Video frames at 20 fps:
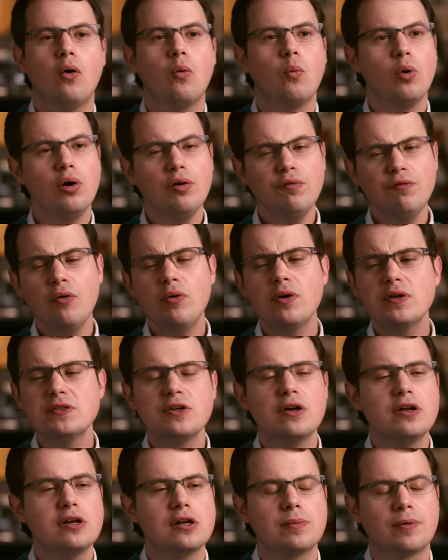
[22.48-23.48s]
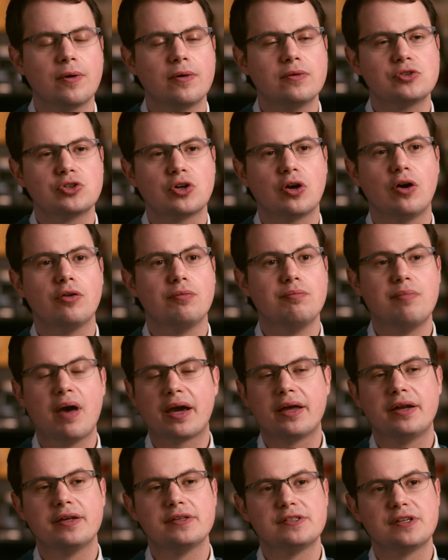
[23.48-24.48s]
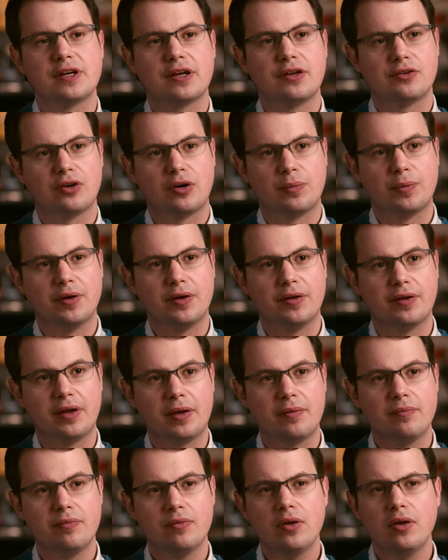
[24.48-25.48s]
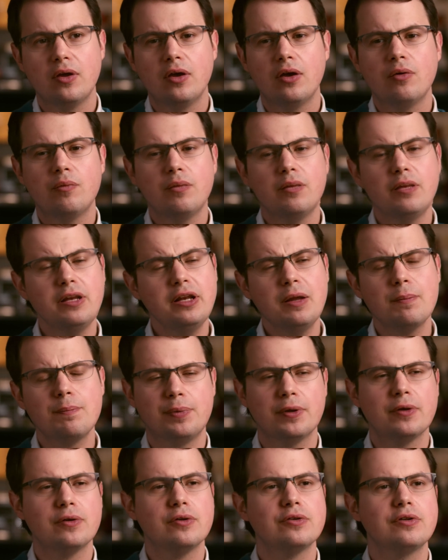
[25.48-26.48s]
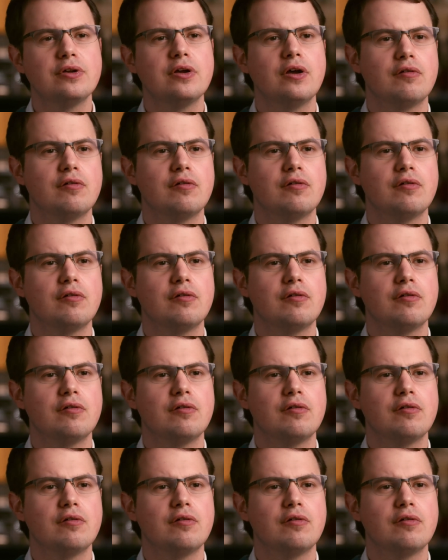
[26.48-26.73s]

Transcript: We're focused on an approach called mechanistic interpretability. We try to build